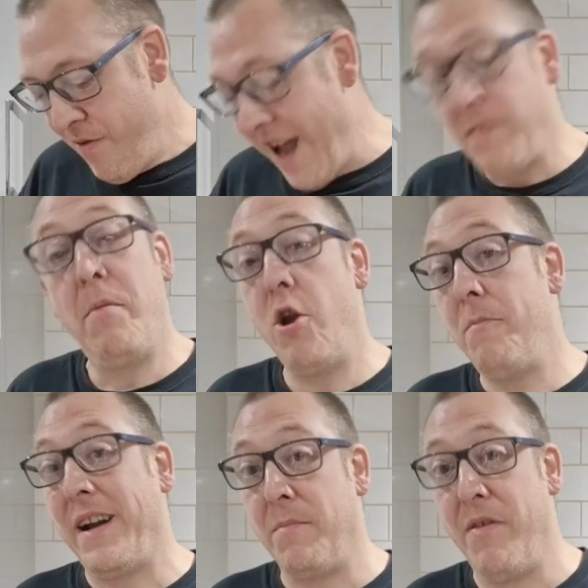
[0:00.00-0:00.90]
That has burnt it
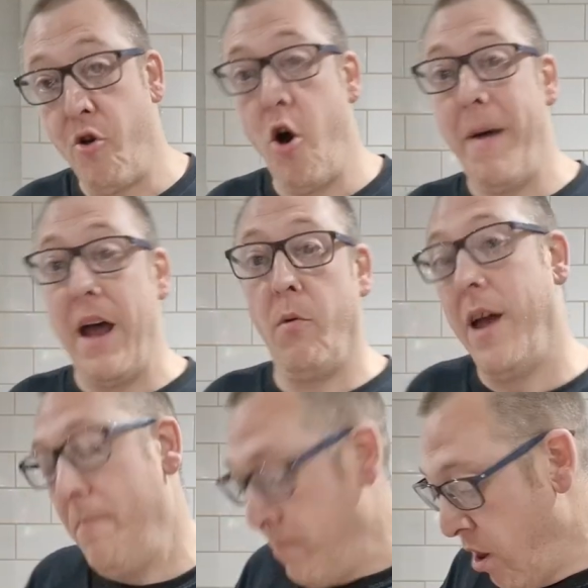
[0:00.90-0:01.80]
back in my throat, by the
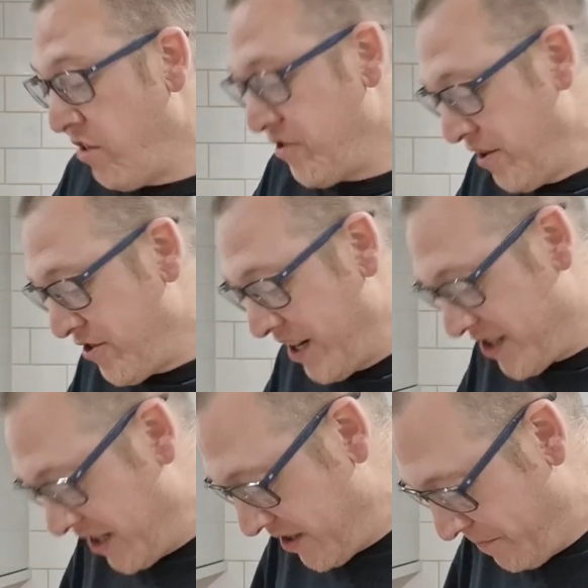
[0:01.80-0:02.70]
way, brothers and
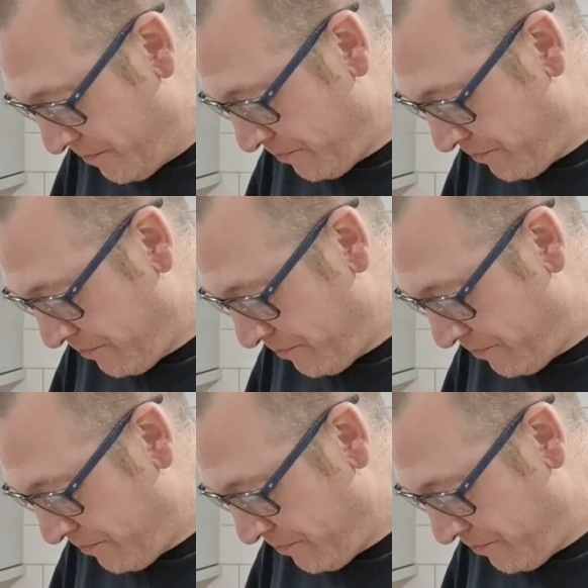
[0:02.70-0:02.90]
sisters.